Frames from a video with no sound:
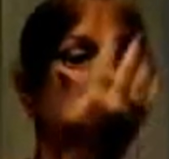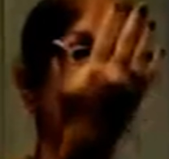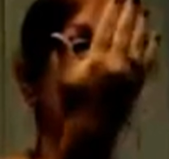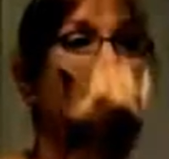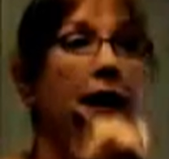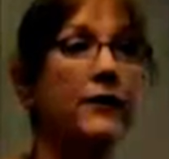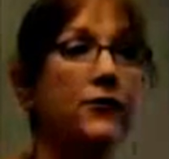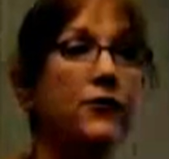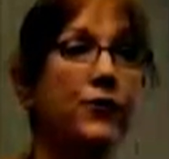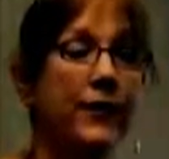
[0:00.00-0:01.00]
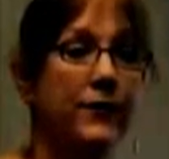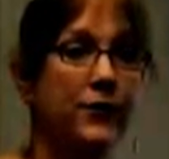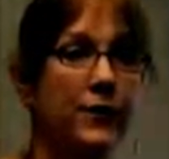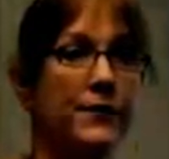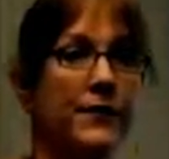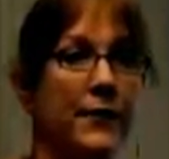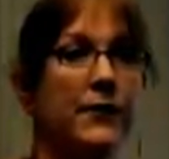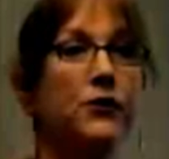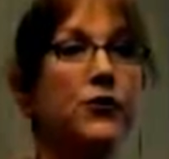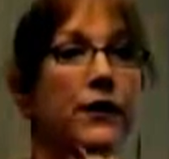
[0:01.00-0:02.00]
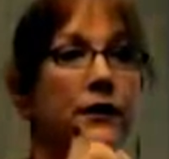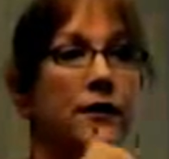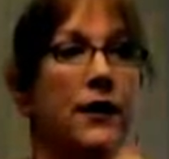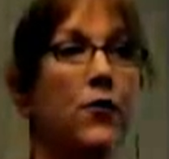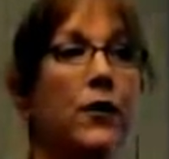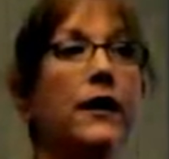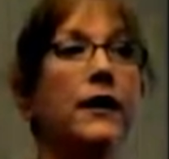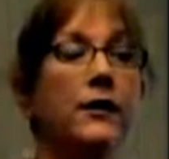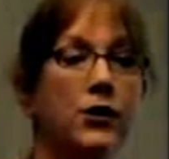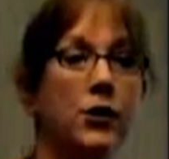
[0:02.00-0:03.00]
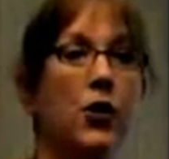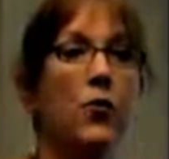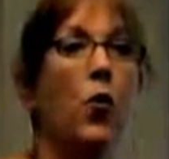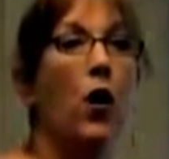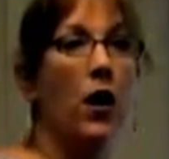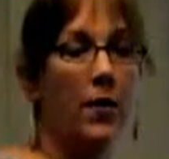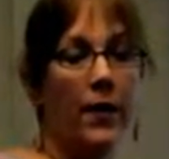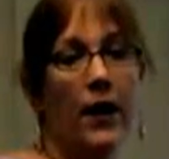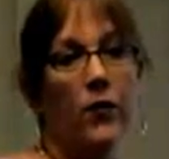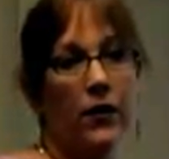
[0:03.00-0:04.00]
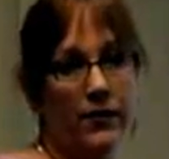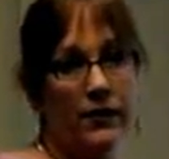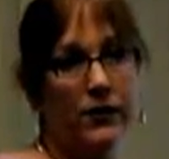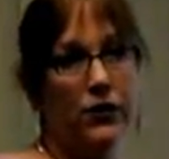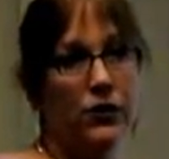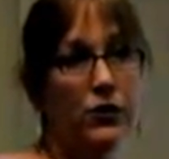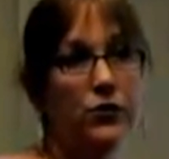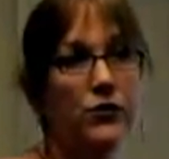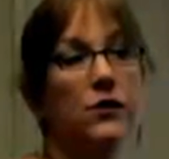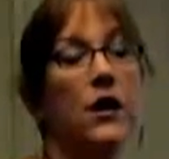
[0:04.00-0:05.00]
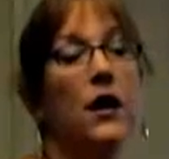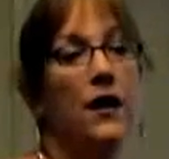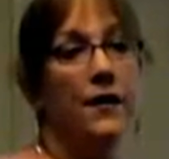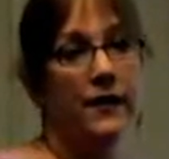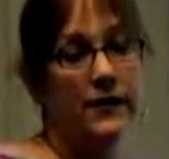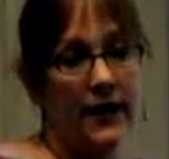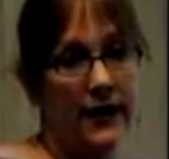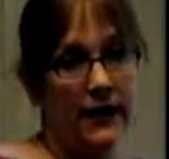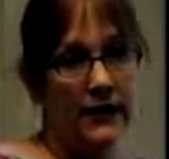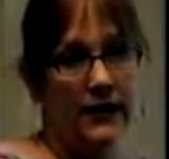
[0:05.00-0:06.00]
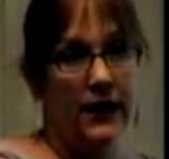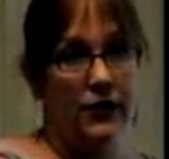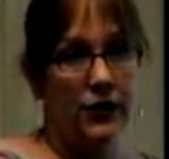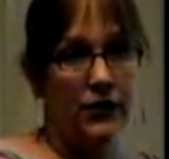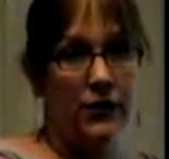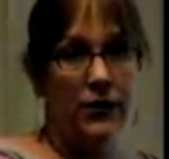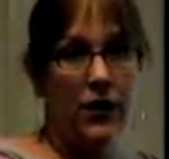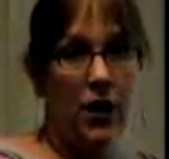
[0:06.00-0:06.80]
If the high school transcripts demonstrates that we need to know more about where to place the students, they'll take these sections.